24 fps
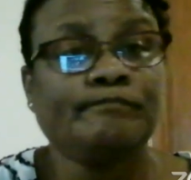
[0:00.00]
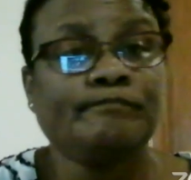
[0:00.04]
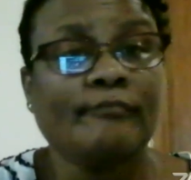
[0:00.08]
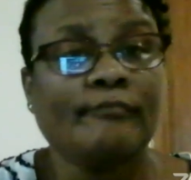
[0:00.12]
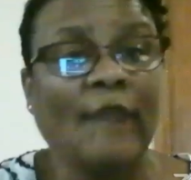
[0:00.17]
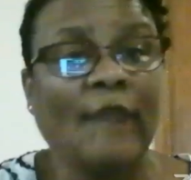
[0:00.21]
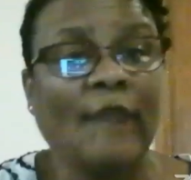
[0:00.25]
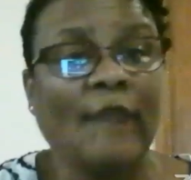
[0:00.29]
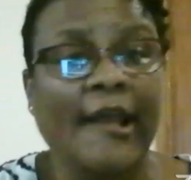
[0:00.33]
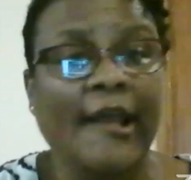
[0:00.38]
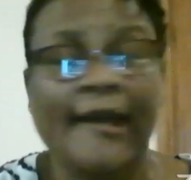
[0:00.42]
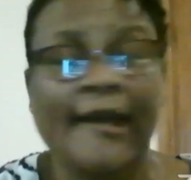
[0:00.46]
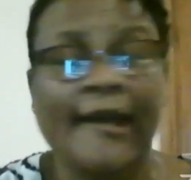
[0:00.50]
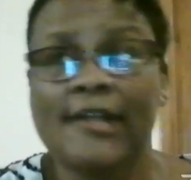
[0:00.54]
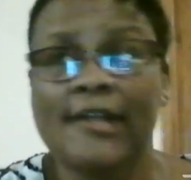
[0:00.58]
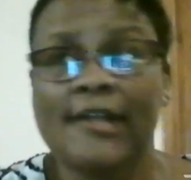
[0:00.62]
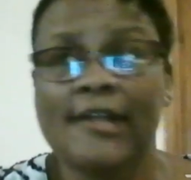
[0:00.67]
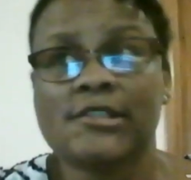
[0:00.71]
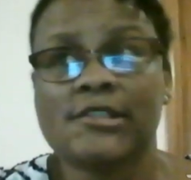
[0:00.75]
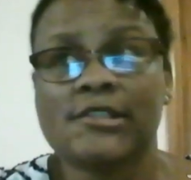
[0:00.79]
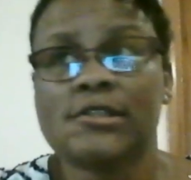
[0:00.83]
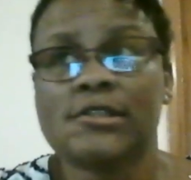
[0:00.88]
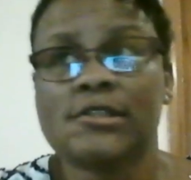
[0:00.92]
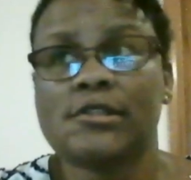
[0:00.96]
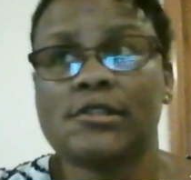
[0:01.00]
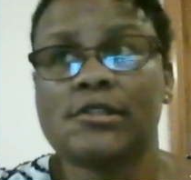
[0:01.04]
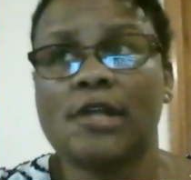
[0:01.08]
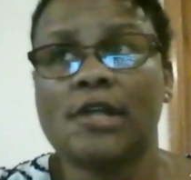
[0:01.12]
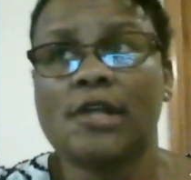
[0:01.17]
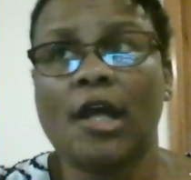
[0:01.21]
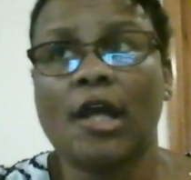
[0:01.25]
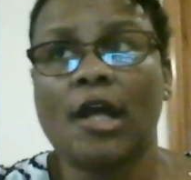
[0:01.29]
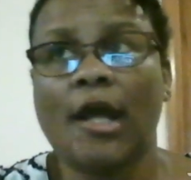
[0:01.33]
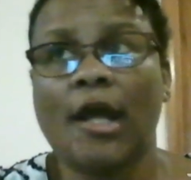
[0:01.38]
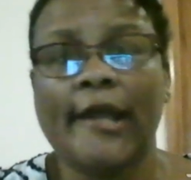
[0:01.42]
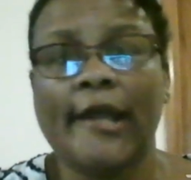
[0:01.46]
And
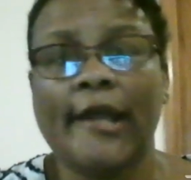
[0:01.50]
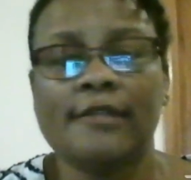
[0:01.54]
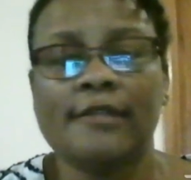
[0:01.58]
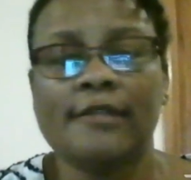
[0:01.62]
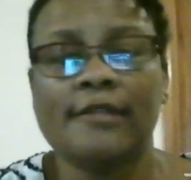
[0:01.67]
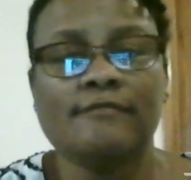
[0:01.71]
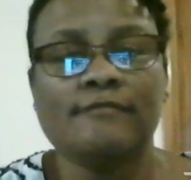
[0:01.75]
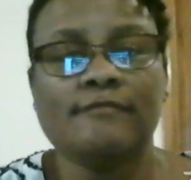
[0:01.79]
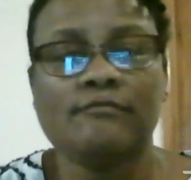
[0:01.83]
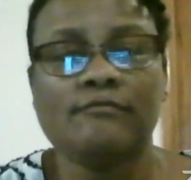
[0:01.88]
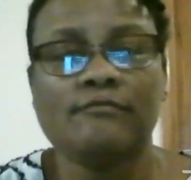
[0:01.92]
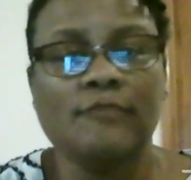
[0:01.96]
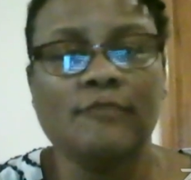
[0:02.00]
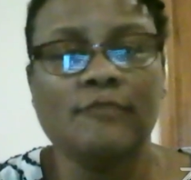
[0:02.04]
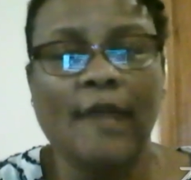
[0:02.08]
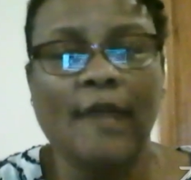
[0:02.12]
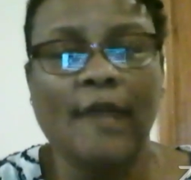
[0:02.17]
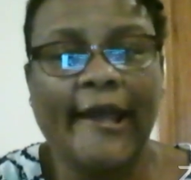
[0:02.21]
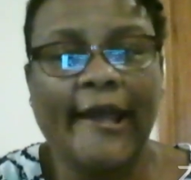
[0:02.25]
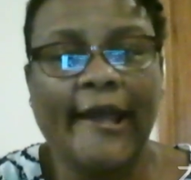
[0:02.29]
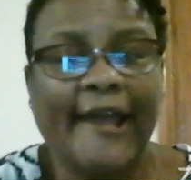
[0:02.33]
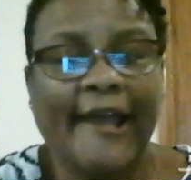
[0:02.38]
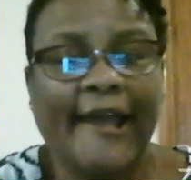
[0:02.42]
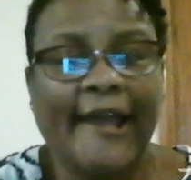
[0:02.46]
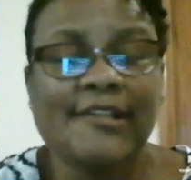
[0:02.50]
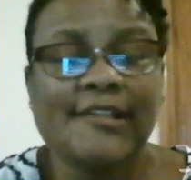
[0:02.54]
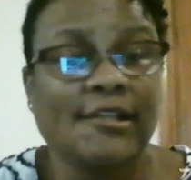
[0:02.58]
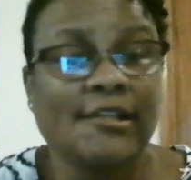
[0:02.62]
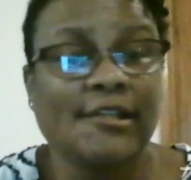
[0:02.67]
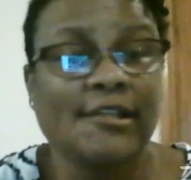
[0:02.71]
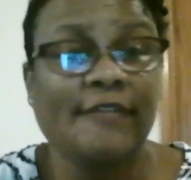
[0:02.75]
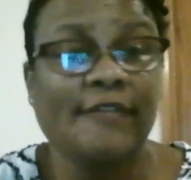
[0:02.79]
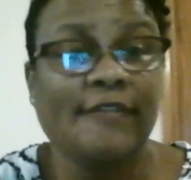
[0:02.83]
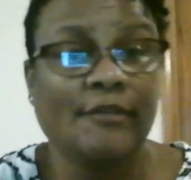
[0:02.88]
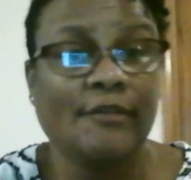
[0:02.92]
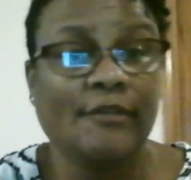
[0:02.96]
I had to leave
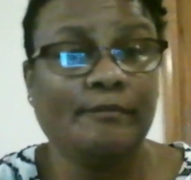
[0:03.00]
him.